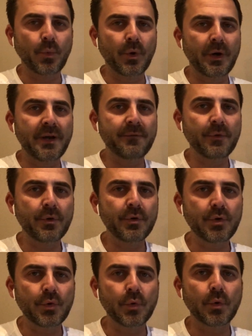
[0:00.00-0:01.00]
wherever
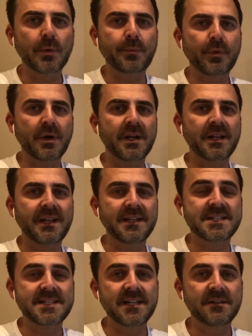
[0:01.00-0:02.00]
your product
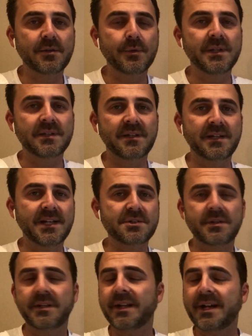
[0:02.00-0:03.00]
gets sent to
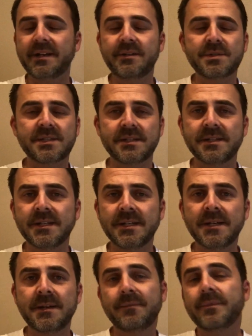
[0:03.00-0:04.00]
internationally, and I used to
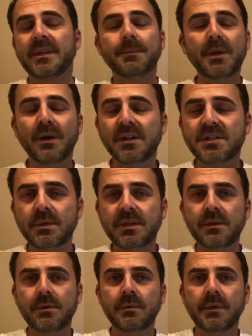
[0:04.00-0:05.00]
be honest with
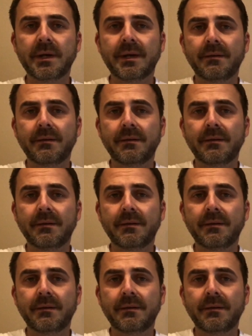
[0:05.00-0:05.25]
you,